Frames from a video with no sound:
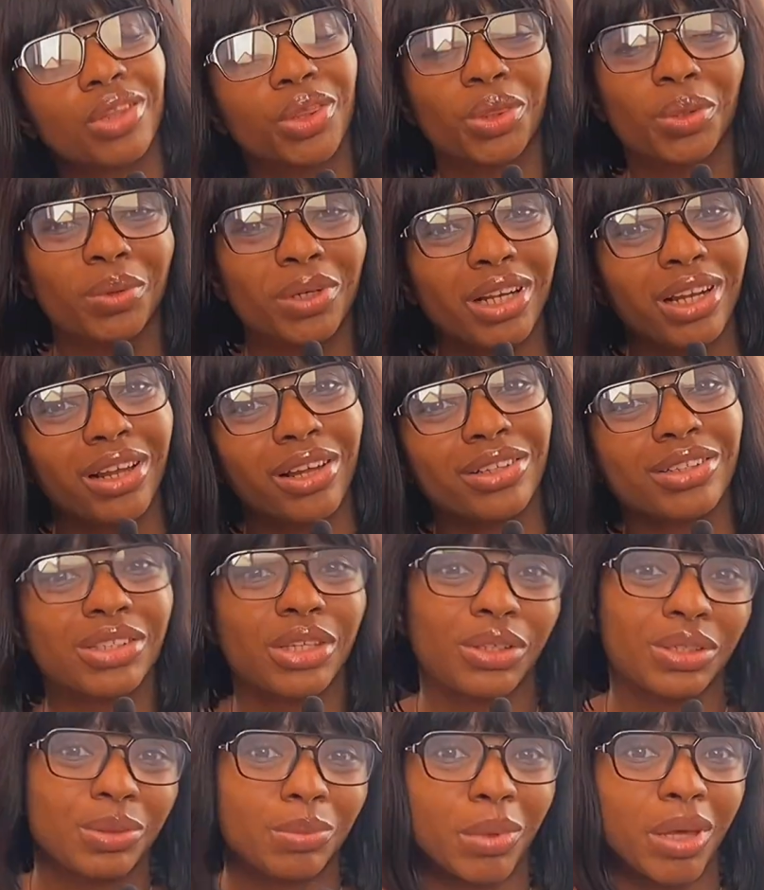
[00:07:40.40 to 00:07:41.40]
thriller
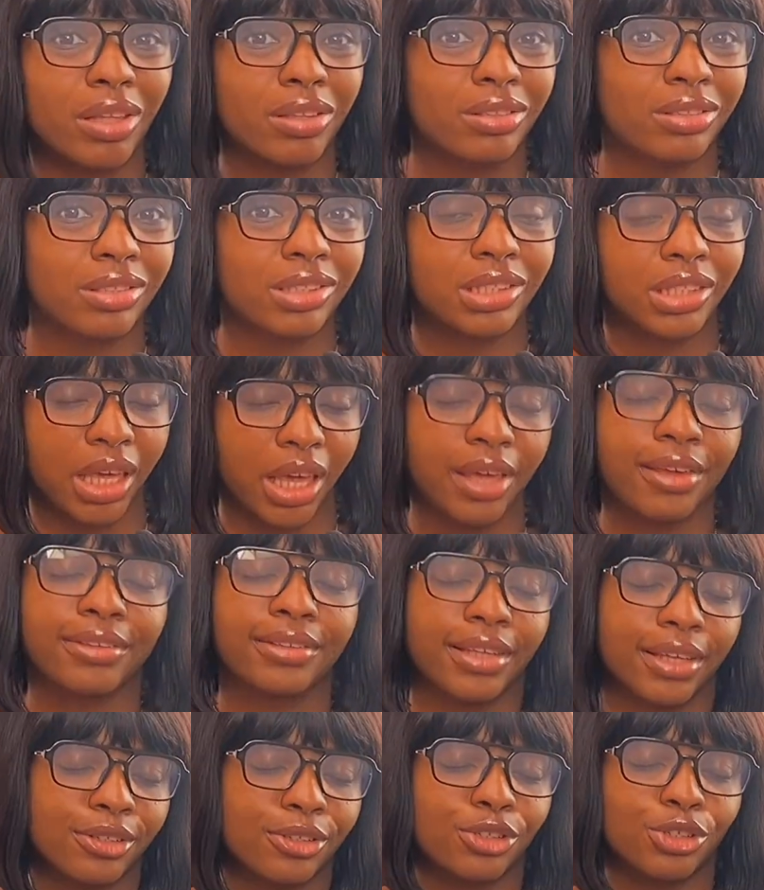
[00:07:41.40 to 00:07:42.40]
suspense, yeah,
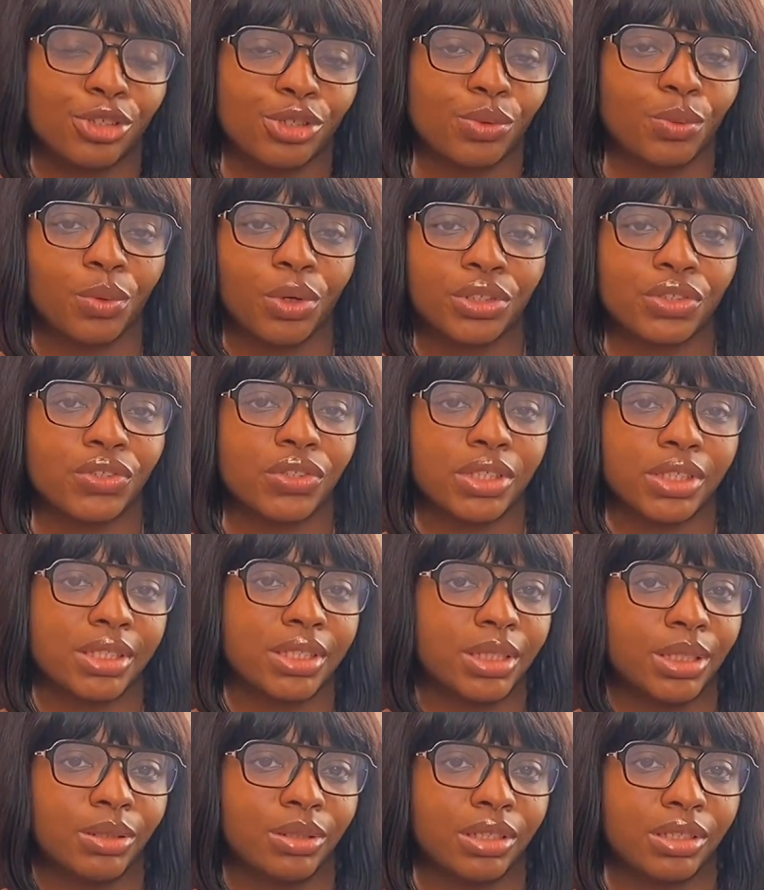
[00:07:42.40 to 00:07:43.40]
then you should watch this
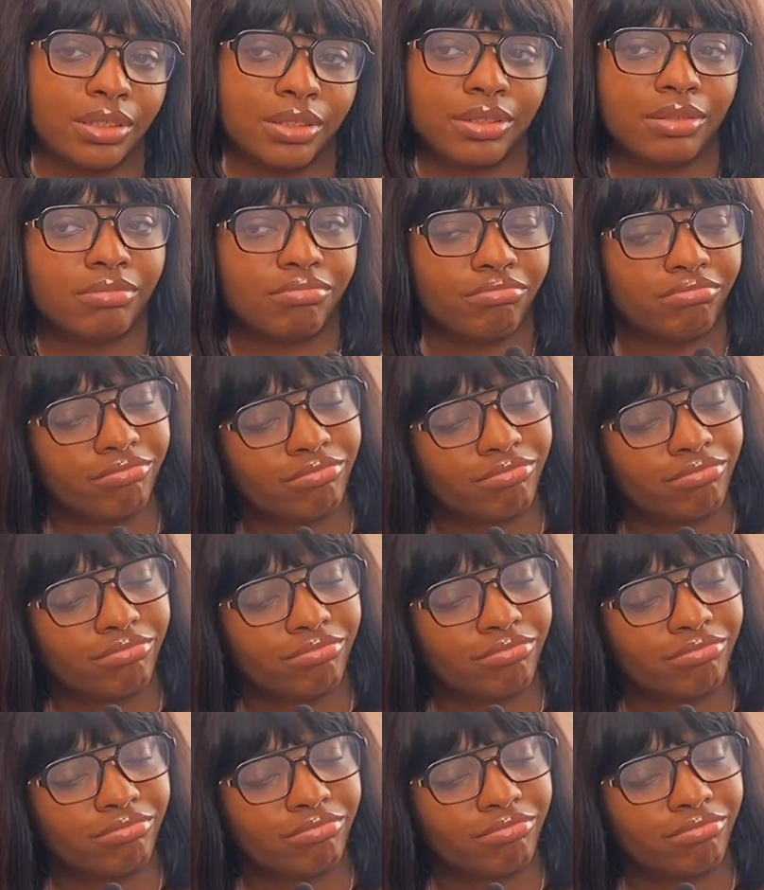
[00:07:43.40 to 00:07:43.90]
series.